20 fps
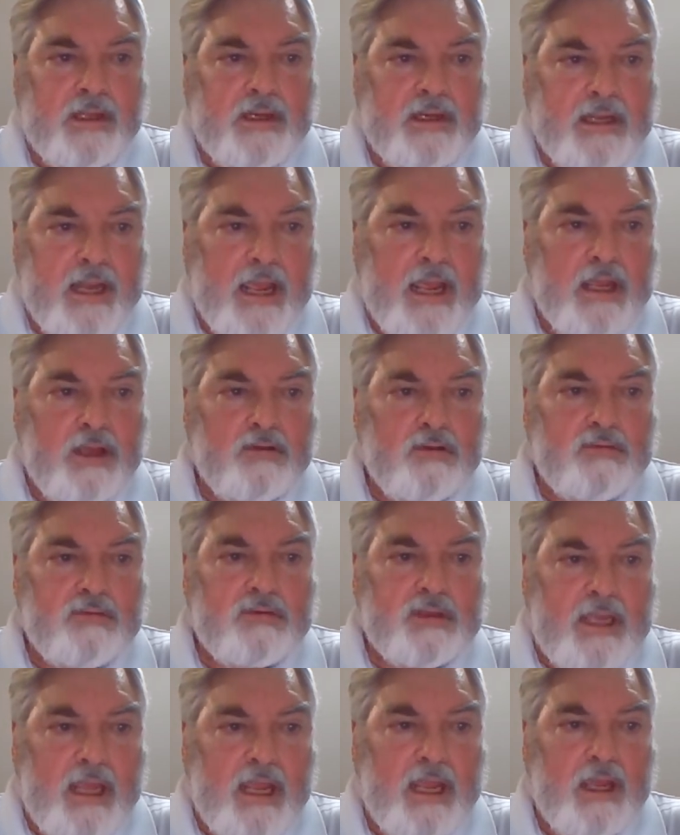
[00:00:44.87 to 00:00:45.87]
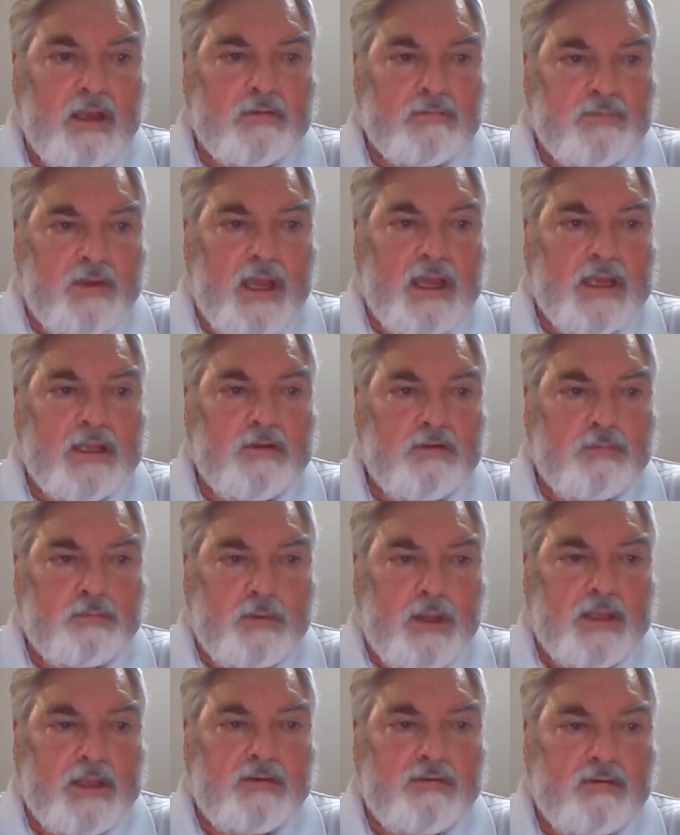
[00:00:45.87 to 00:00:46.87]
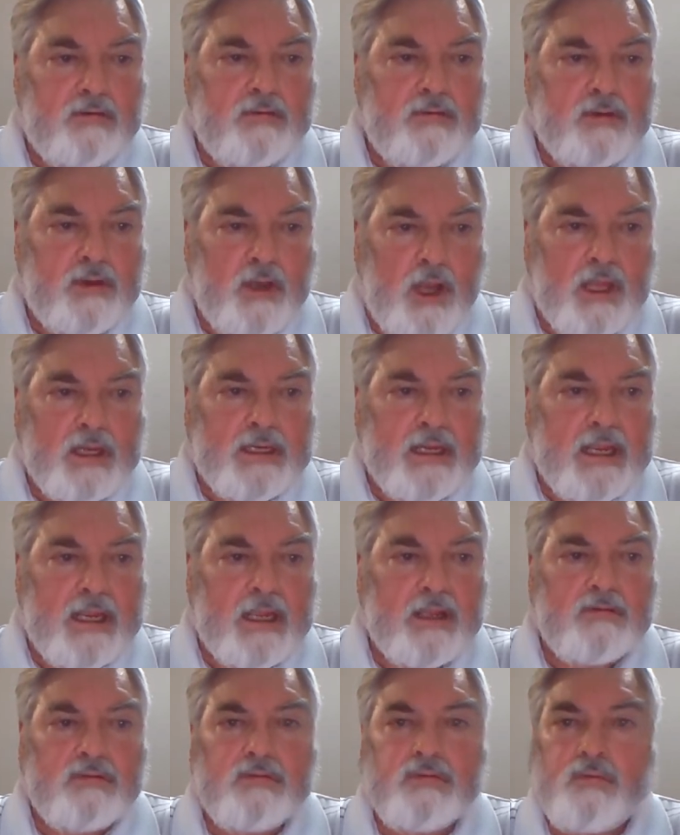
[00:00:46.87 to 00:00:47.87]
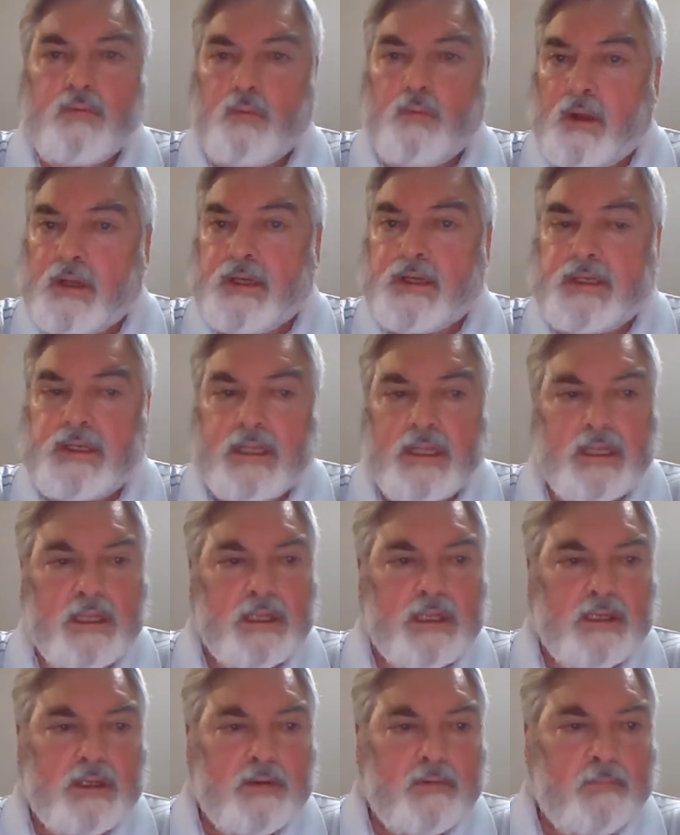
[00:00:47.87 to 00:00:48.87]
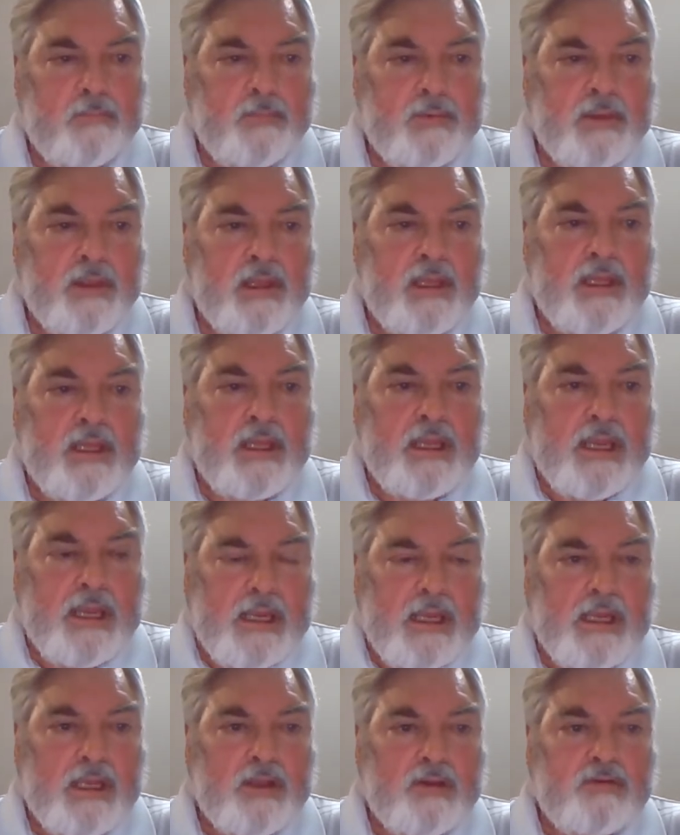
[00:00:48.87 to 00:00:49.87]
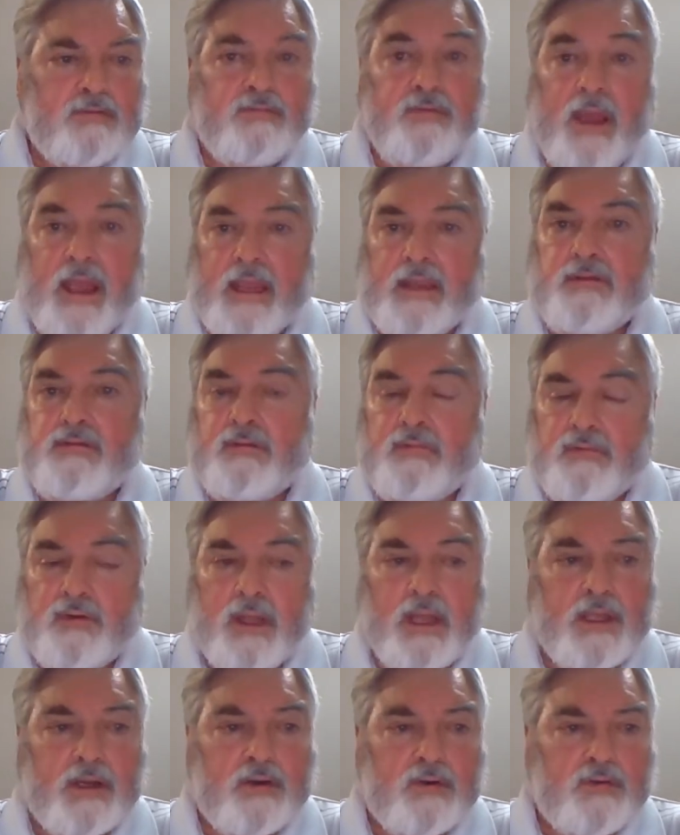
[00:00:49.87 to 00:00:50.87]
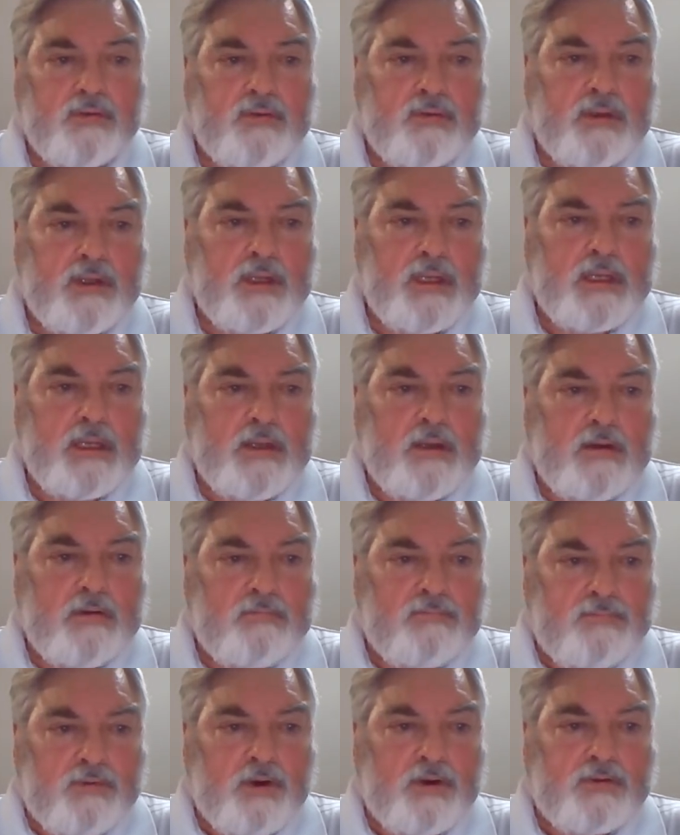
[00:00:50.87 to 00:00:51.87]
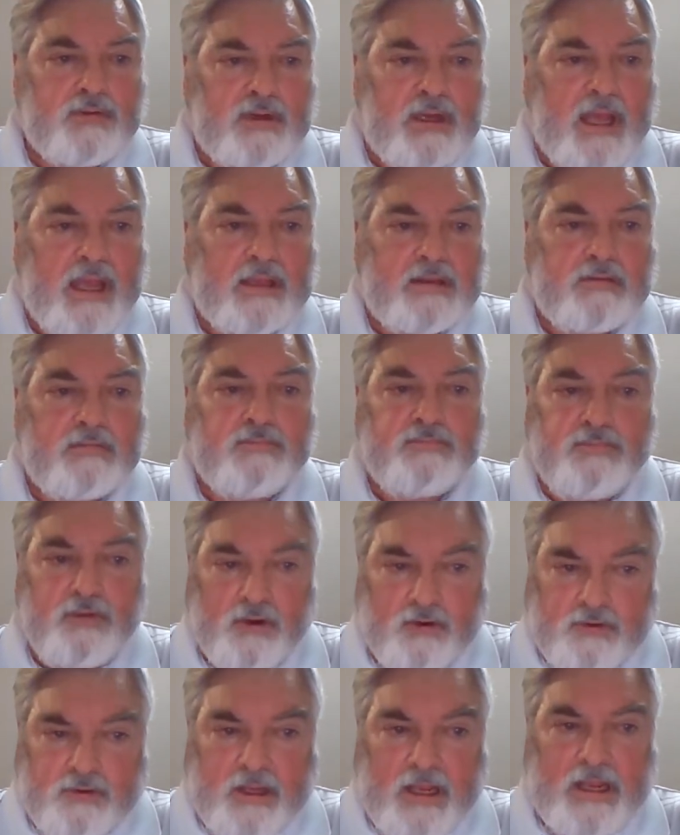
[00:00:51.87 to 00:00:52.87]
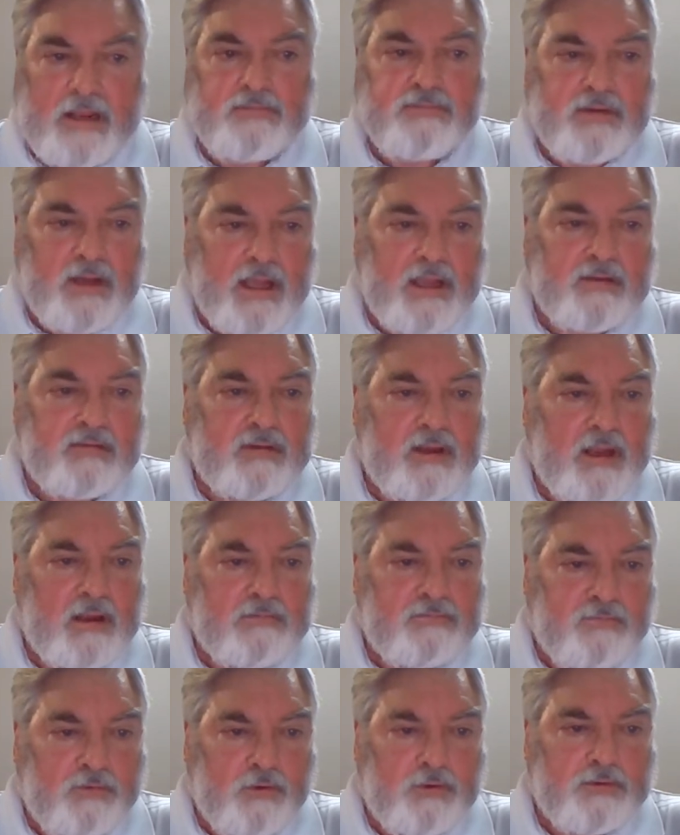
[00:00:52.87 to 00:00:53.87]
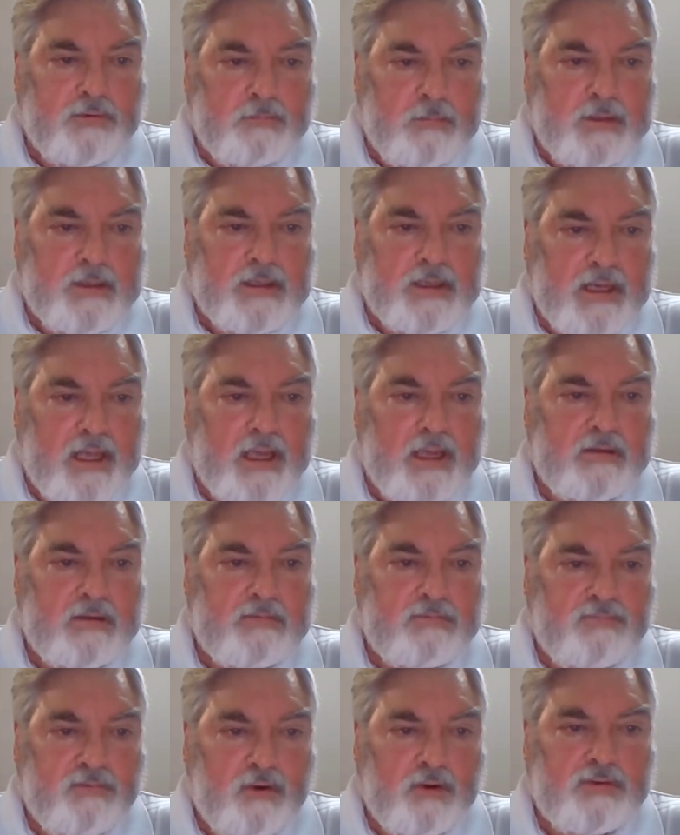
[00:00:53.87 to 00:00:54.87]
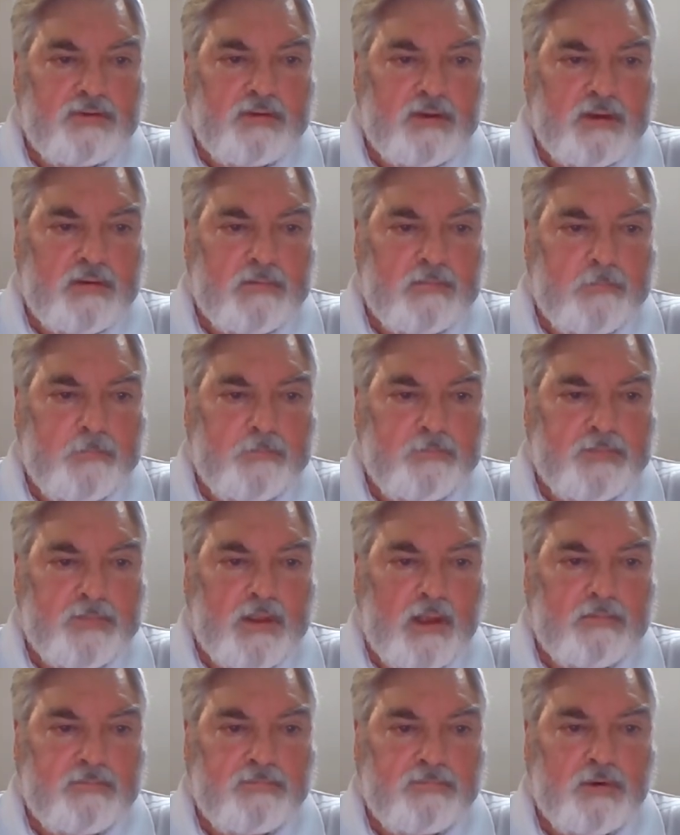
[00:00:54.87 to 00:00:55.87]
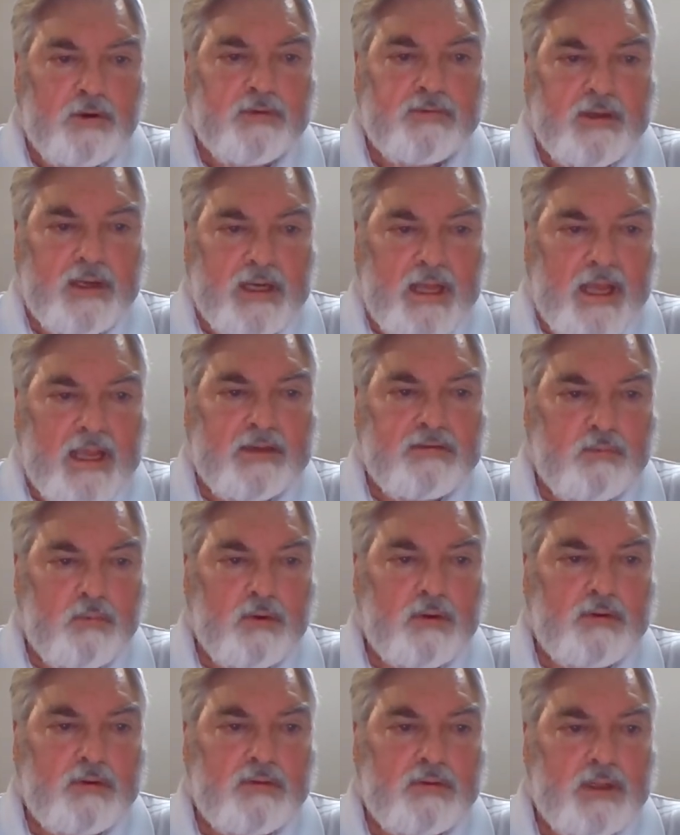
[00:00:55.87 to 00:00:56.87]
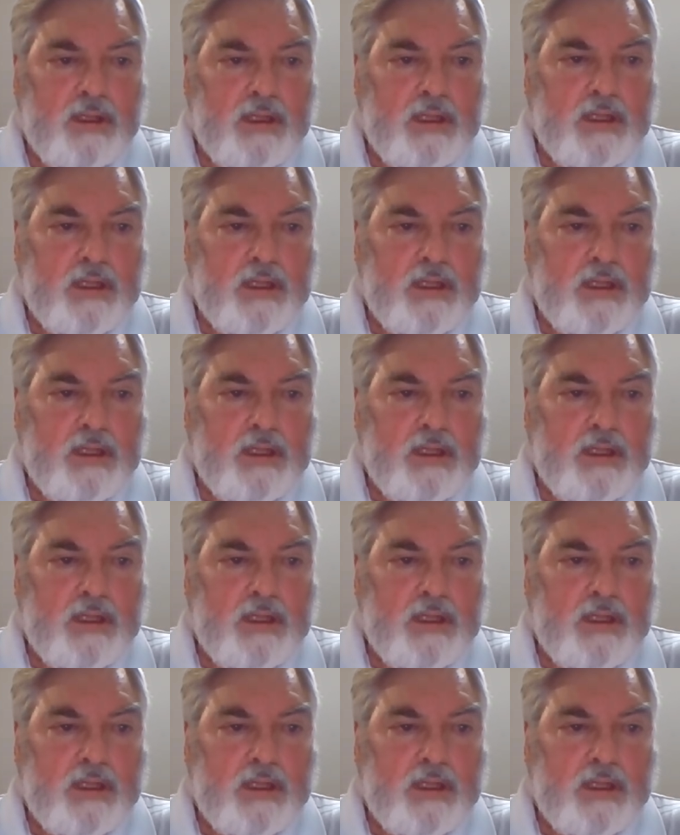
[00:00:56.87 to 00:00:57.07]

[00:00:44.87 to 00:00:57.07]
Nouns, count, values, places, non-nouns, 1 in 10. Ends, values of letters, first, last of first half, last half, first, middle, last, first and, or first and last words,